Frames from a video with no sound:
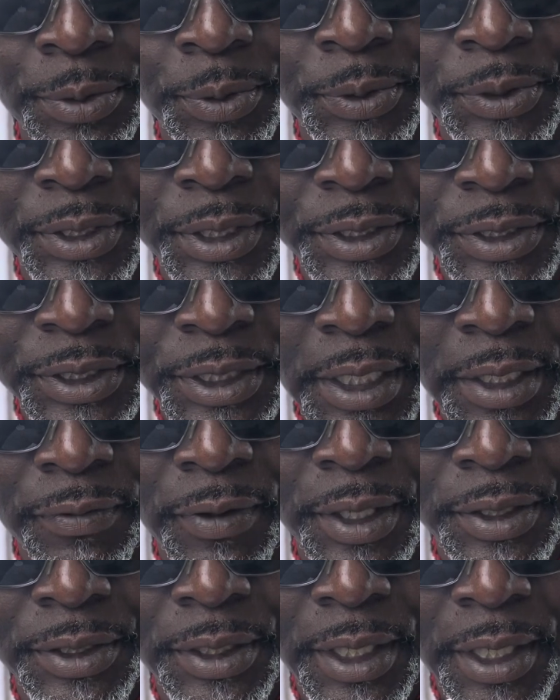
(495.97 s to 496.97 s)
she was conceived
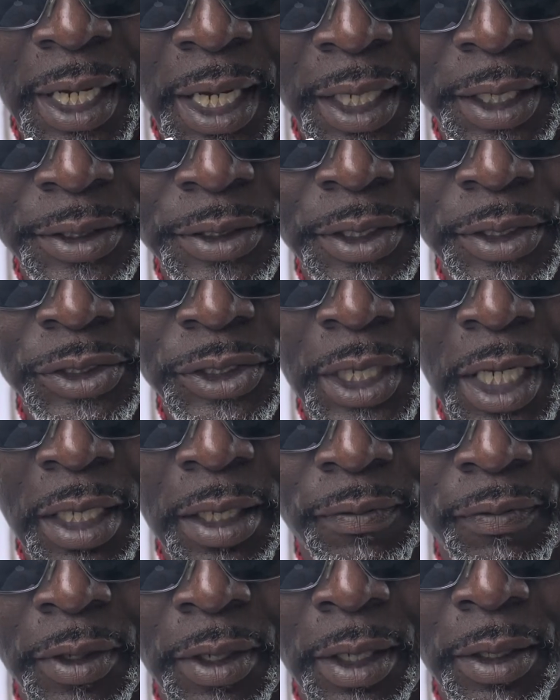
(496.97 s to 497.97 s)
as a goddess, the child
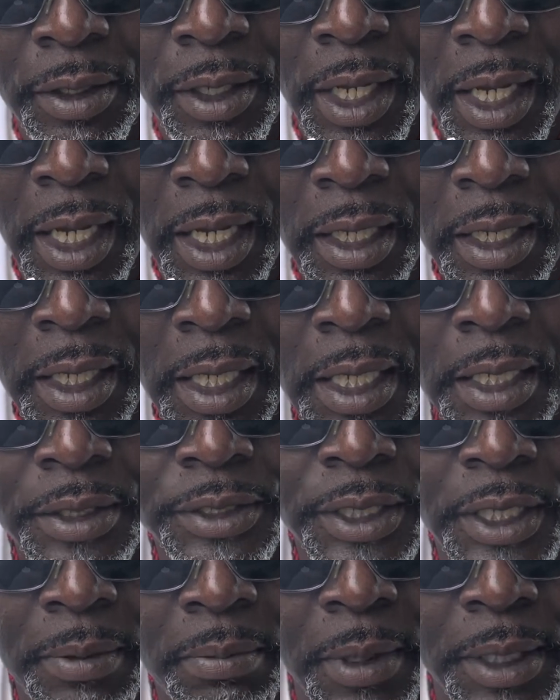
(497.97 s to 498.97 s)
of God.
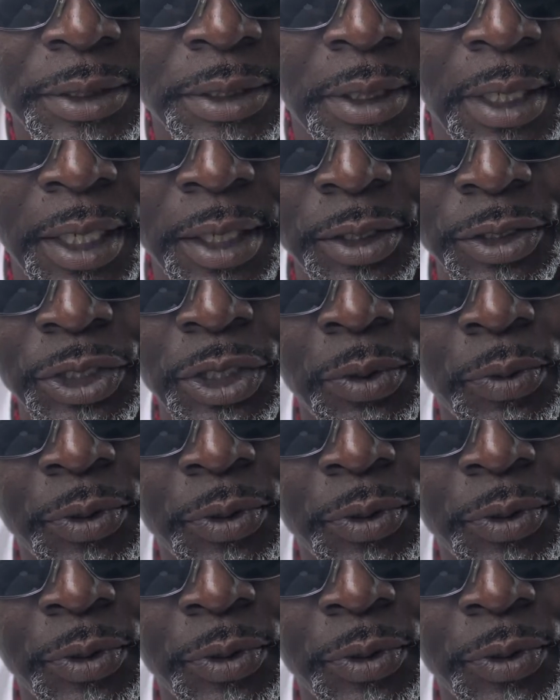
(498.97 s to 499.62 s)
Ten months later, she